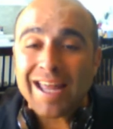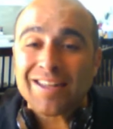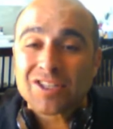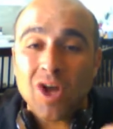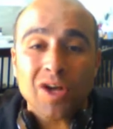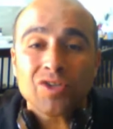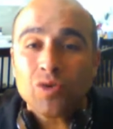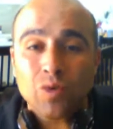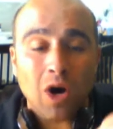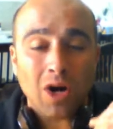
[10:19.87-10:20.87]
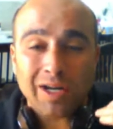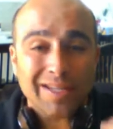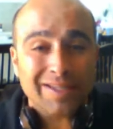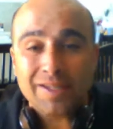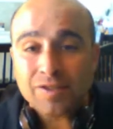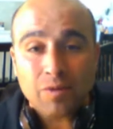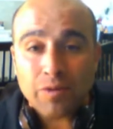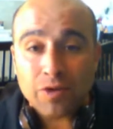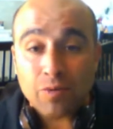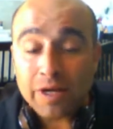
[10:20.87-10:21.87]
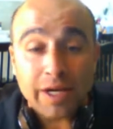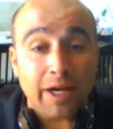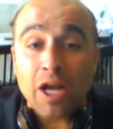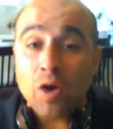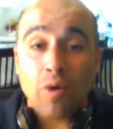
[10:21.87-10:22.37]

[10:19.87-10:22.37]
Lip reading: And as long as you are consistent with your reading,